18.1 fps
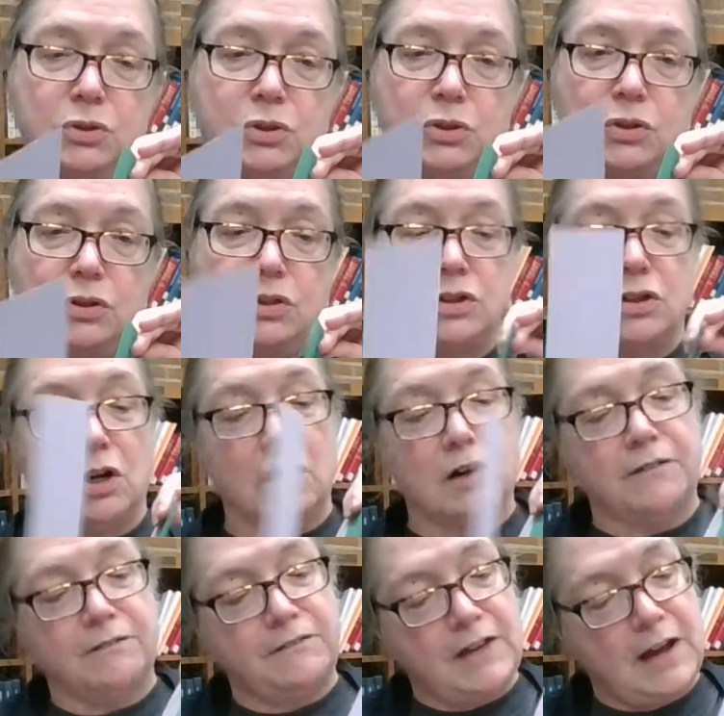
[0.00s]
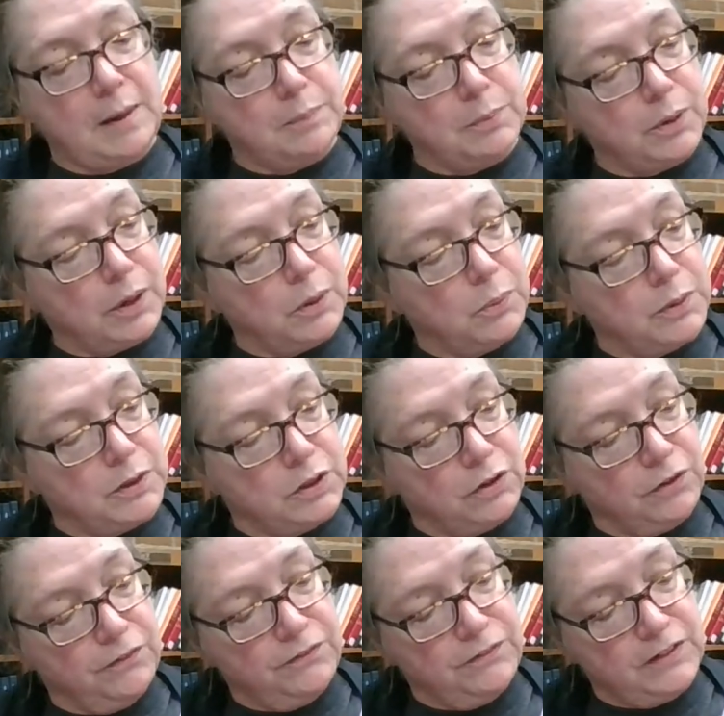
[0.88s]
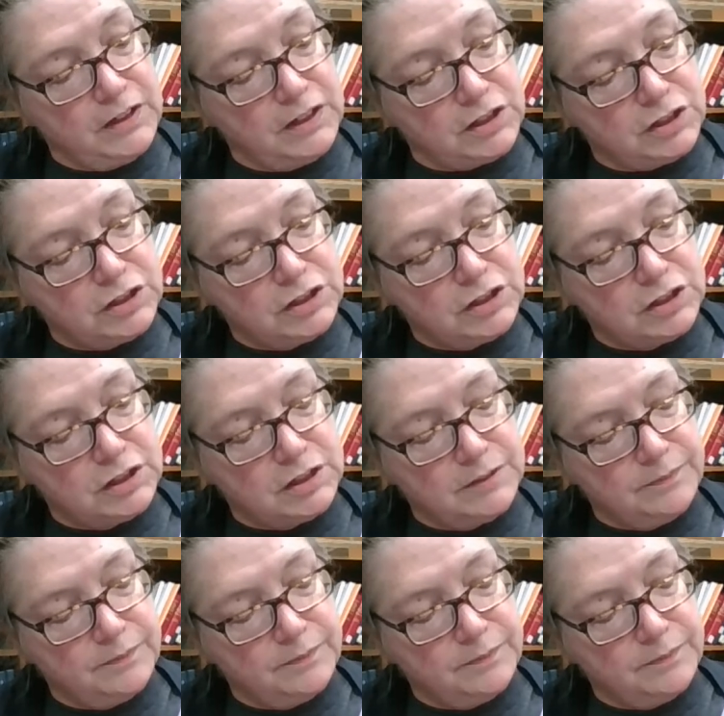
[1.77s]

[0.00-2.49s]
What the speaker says: to the dark fabric when you're finished.